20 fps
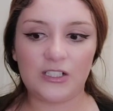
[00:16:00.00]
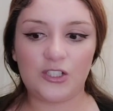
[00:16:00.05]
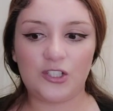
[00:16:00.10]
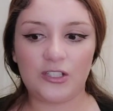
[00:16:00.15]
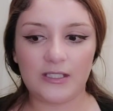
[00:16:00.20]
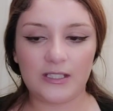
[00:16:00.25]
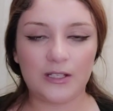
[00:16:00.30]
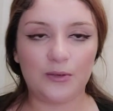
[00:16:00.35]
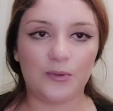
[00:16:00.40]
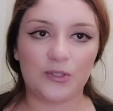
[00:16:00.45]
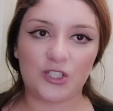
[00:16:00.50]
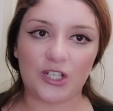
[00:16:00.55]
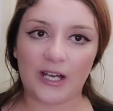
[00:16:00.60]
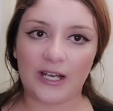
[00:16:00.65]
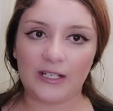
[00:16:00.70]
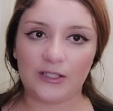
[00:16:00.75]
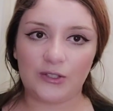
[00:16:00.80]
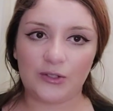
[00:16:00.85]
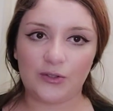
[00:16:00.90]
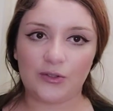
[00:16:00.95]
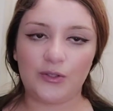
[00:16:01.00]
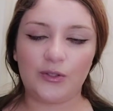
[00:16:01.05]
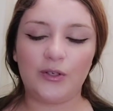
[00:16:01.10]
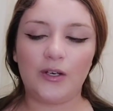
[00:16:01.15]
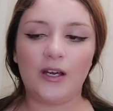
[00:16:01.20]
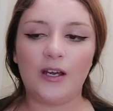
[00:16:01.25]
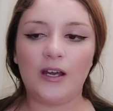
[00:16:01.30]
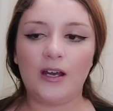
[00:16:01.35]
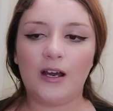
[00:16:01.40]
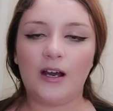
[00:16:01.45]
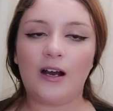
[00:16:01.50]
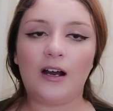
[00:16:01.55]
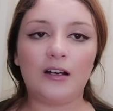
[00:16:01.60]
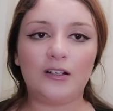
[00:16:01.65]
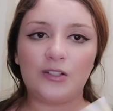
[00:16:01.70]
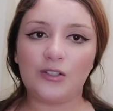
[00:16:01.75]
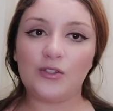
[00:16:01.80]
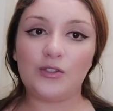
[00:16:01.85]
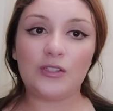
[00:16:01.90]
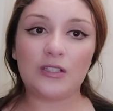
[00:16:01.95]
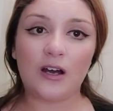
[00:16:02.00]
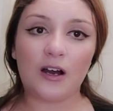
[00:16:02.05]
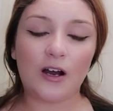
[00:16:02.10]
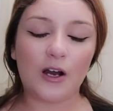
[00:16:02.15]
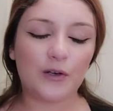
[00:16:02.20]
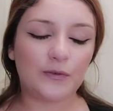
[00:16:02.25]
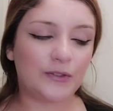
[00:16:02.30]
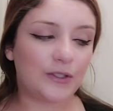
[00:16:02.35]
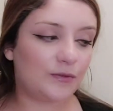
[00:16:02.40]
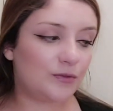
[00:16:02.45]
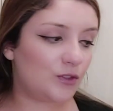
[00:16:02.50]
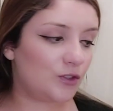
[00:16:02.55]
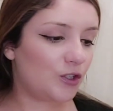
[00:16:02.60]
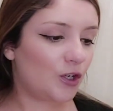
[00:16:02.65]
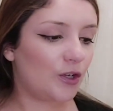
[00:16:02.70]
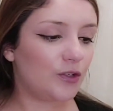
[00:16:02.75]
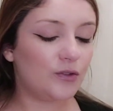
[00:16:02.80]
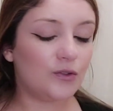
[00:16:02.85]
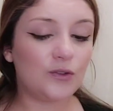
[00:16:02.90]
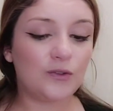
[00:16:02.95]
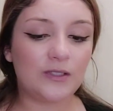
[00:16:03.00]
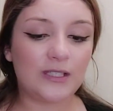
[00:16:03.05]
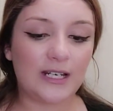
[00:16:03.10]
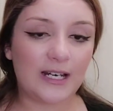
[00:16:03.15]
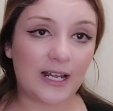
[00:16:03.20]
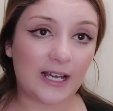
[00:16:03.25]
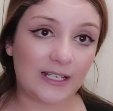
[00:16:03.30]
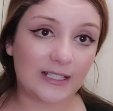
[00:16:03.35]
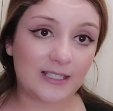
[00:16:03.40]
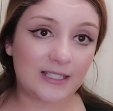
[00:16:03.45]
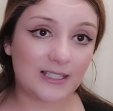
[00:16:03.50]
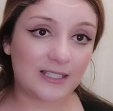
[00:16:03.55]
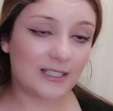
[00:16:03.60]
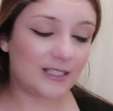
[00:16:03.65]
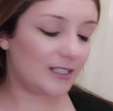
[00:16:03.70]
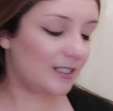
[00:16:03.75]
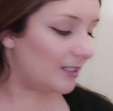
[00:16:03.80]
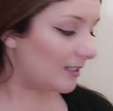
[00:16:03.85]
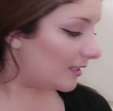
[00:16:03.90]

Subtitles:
cheesy, which I do, I'm going to use half. If you don't, use less.